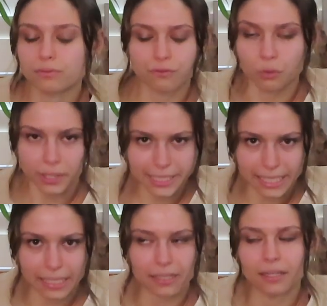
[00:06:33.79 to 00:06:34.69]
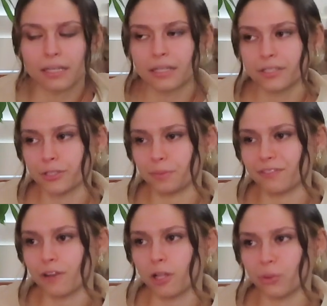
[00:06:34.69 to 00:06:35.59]
14 to be
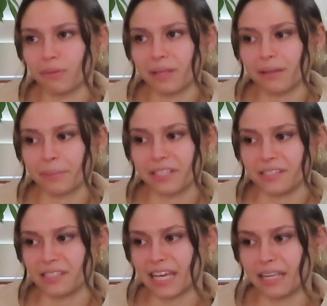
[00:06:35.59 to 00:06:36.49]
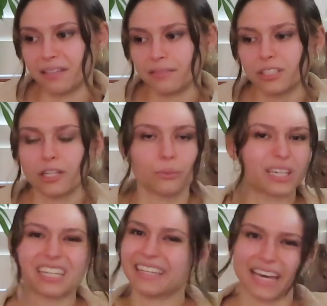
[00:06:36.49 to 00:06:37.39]
following me because then,
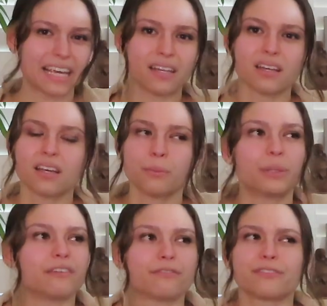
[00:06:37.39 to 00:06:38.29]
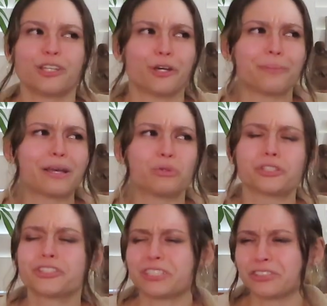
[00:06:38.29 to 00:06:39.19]
we could get it. But if, my
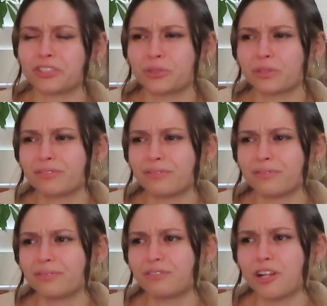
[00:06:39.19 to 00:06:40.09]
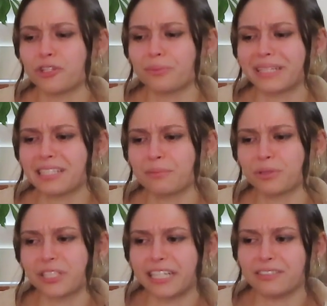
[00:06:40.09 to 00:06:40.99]
older sister would follow my
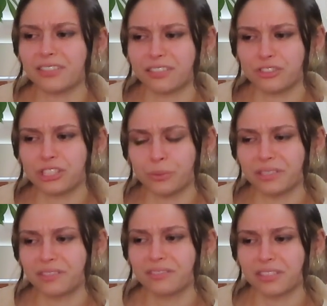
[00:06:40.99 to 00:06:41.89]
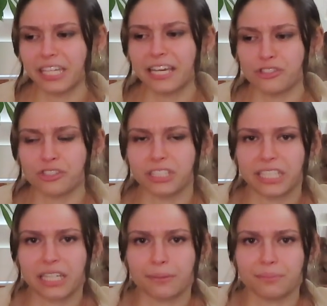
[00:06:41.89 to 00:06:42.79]
Tumblr and she would
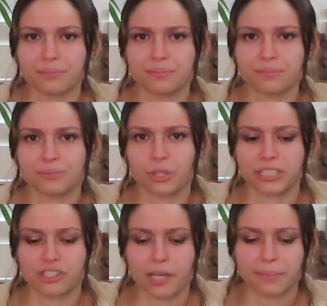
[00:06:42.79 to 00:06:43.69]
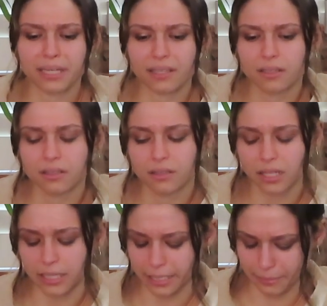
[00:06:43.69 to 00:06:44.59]
occasionally come cringe at me
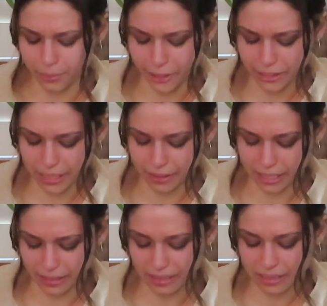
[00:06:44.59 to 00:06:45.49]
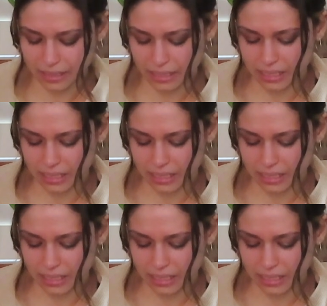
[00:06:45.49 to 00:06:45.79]
in person because